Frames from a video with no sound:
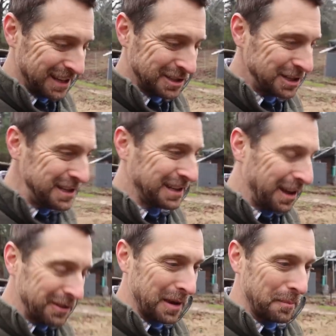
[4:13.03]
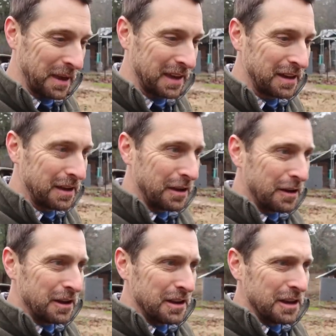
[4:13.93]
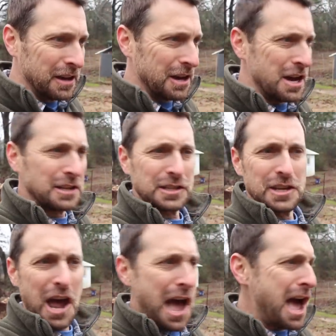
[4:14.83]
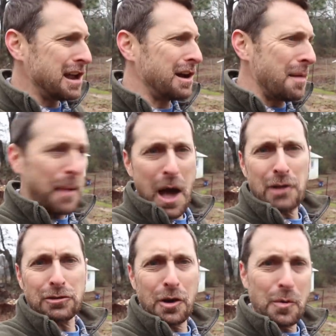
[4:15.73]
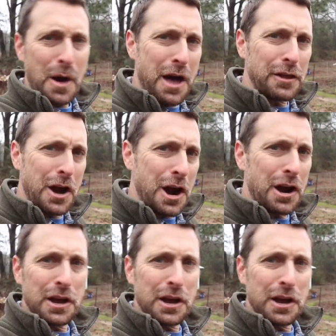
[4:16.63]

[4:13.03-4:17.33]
She yelled at me it's not about the weather,